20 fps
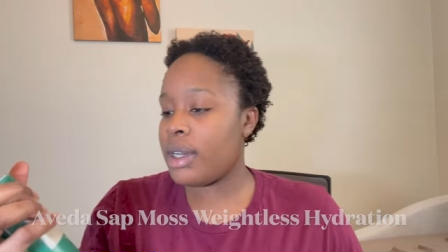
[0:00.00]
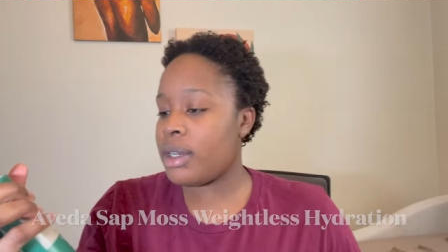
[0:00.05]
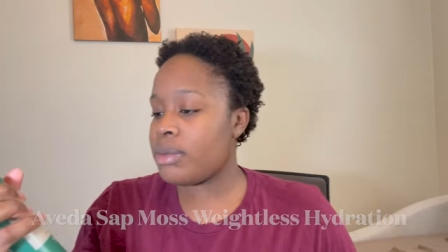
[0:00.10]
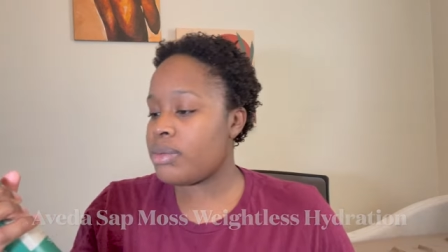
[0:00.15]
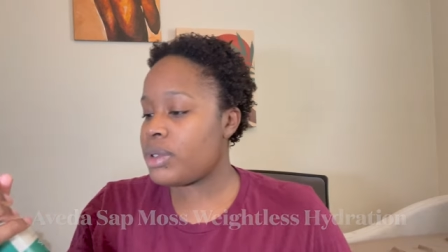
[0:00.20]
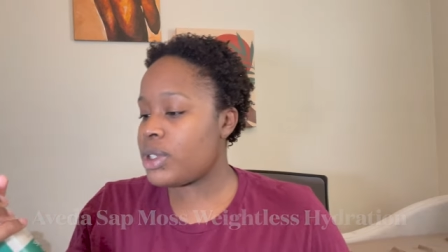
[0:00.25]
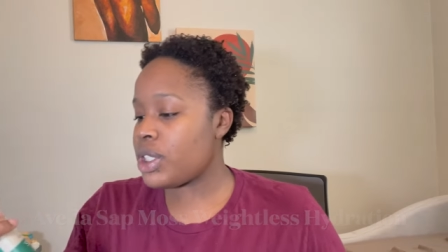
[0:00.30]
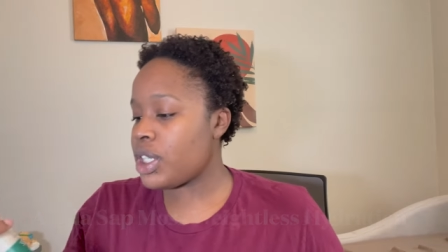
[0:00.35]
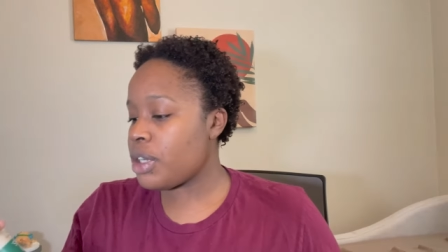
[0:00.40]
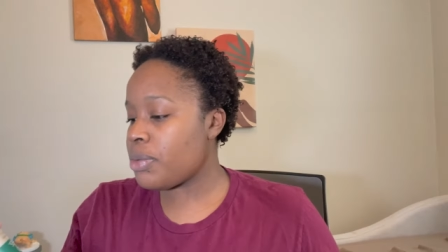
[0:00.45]

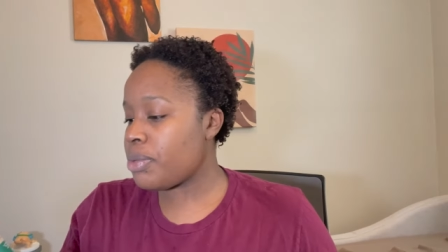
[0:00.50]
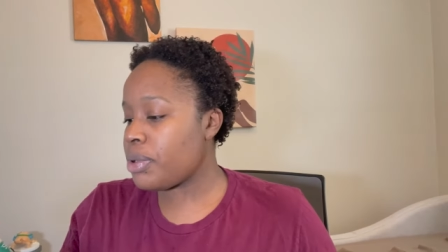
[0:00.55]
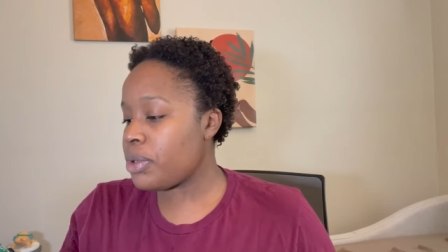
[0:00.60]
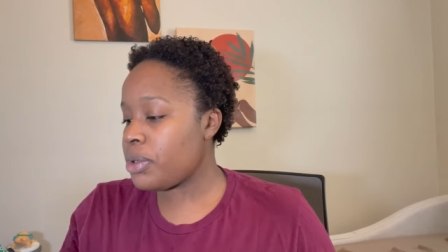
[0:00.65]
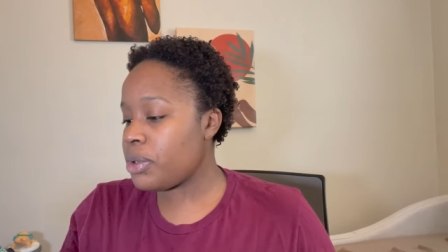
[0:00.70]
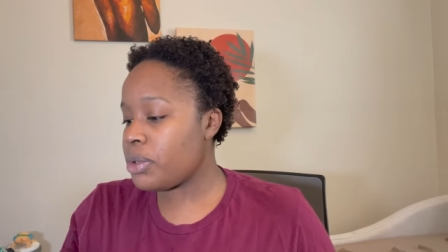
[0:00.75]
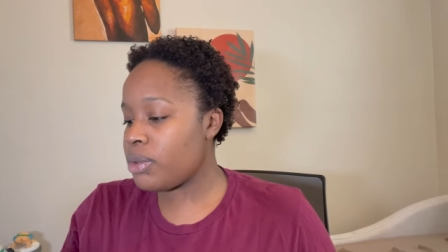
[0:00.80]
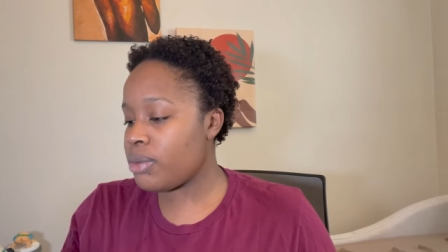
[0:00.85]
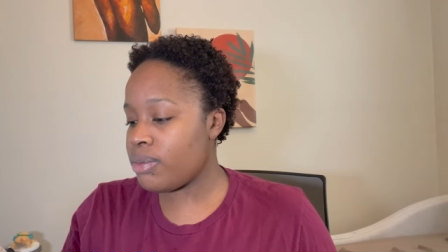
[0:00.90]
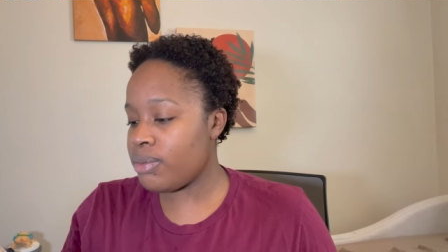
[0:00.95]

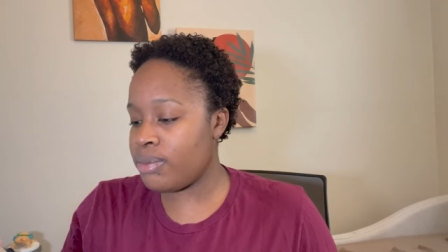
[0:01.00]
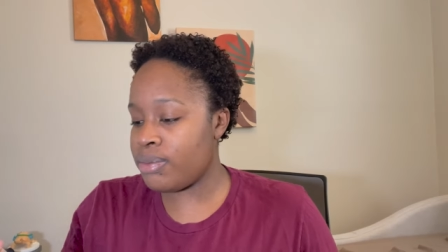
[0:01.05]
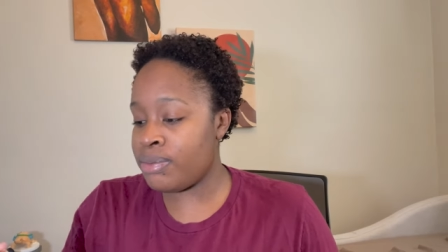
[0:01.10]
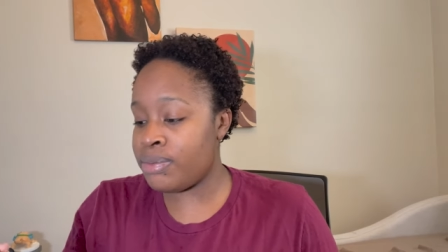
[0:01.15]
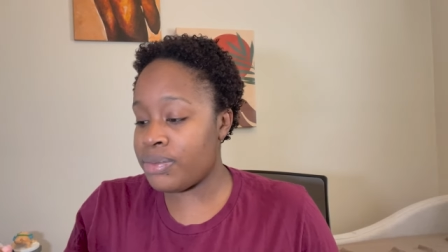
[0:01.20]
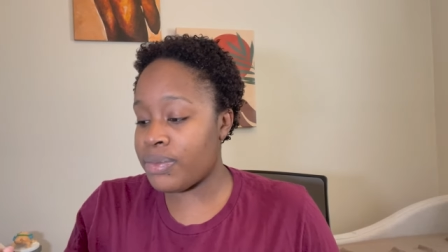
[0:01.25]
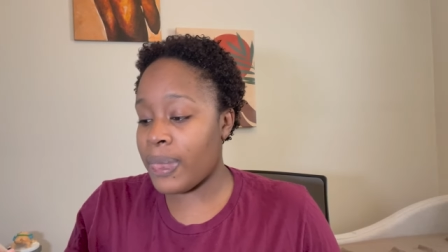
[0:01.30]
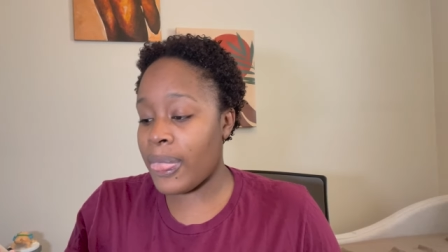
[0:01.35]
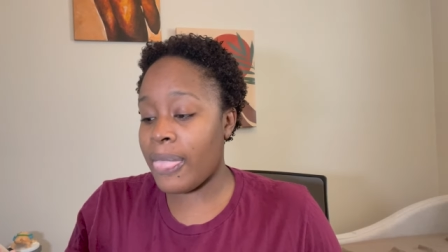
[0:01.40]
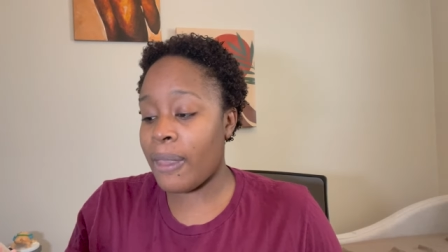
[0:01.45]
shampoo,
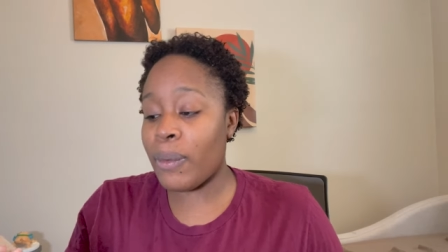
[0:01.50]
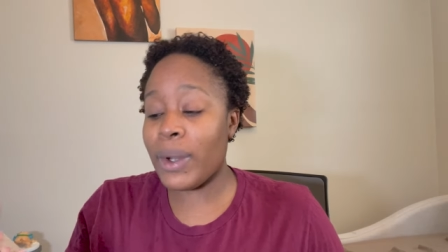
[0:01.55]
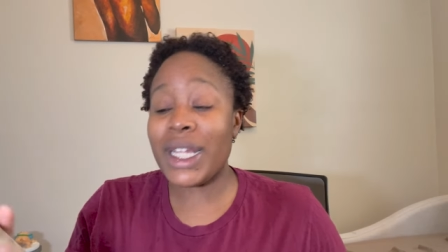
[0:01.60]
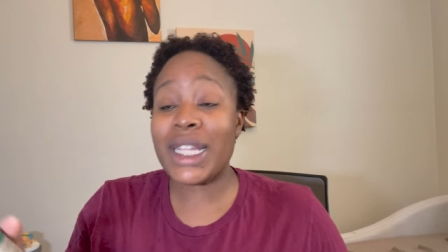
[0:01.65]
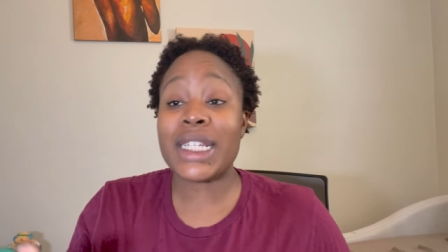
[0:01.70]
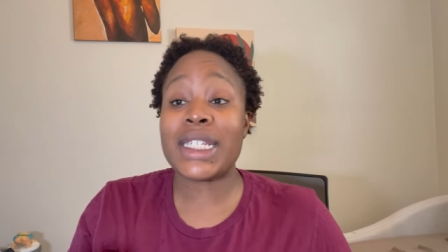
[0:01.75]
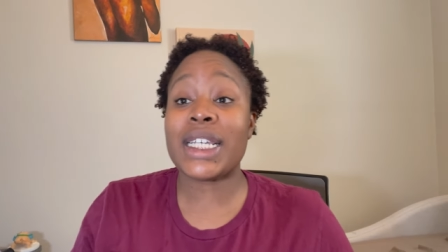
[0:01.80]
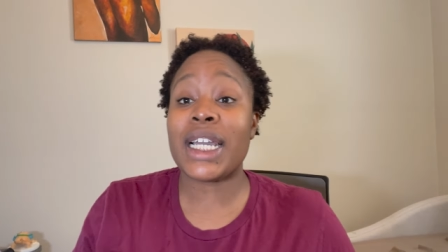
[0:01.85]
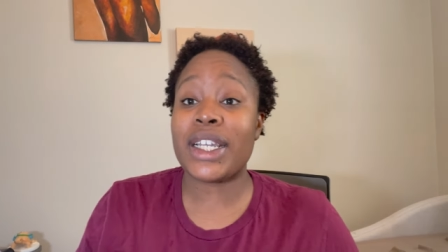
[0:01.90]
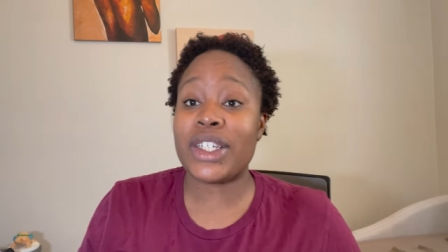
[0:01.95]

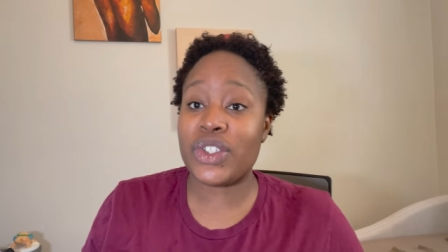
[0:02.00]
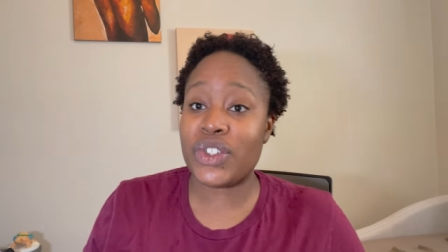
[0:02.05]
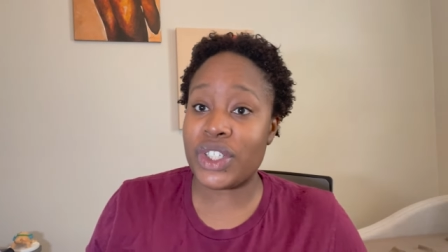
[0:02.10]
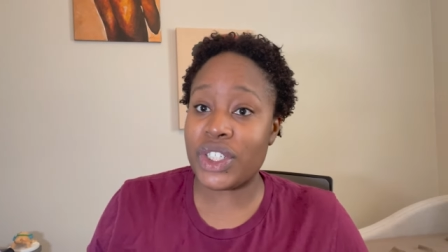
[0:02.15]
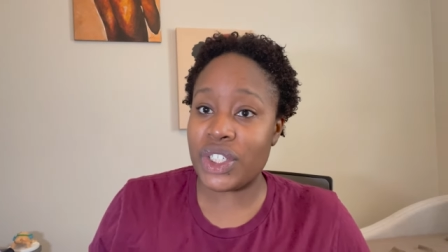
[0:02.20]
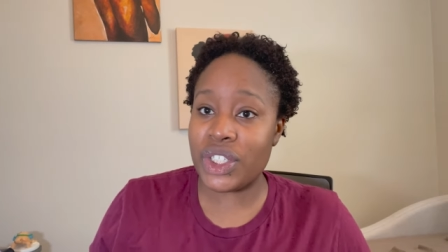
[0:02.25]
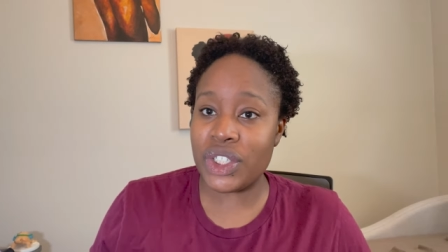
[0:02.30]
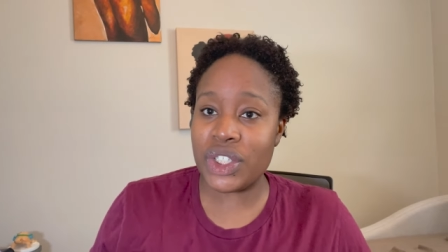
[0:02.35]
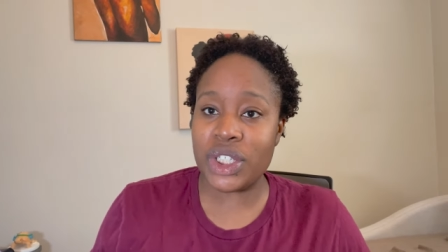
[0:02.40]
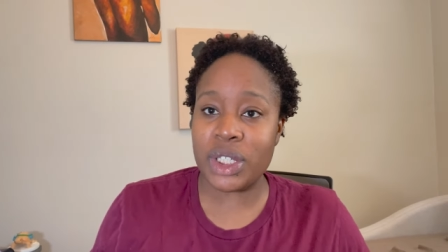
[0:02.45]
weightless
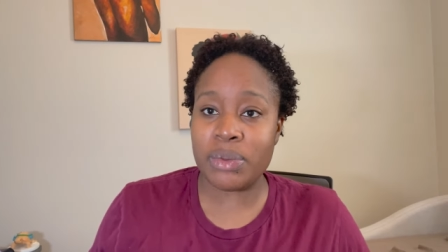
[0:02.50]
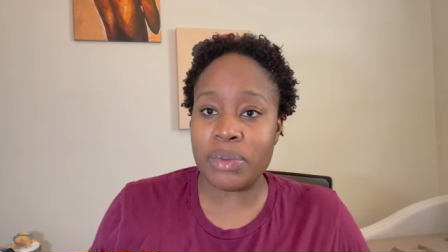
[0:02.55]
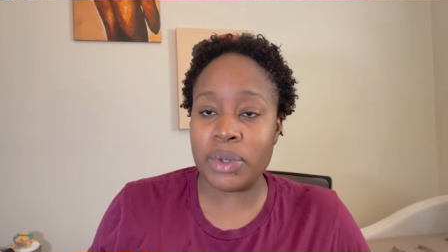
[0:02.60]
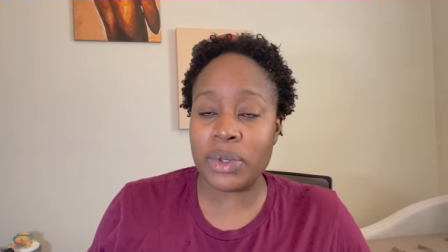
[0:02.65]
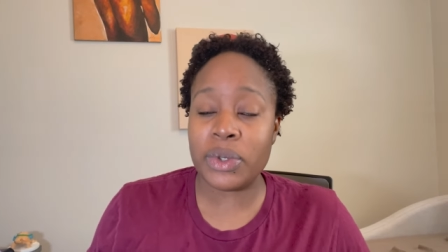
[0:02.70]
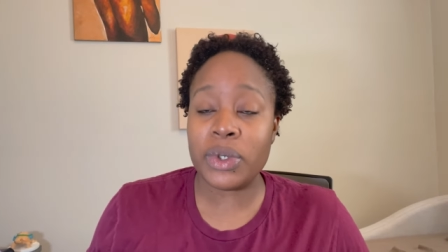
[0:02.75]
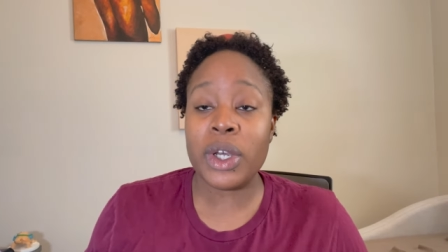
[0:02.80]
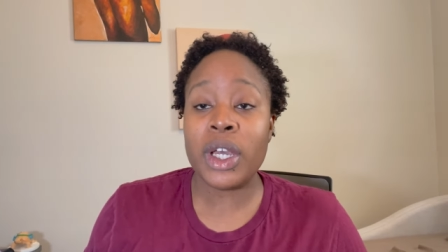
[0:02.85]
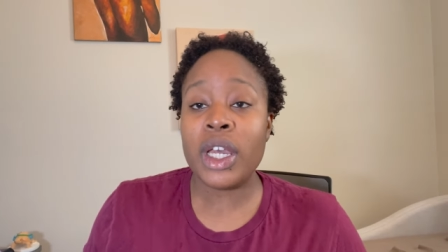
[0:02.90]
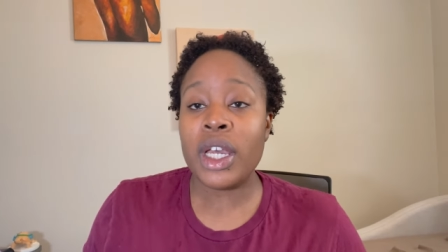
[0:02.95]
hydration shampoo.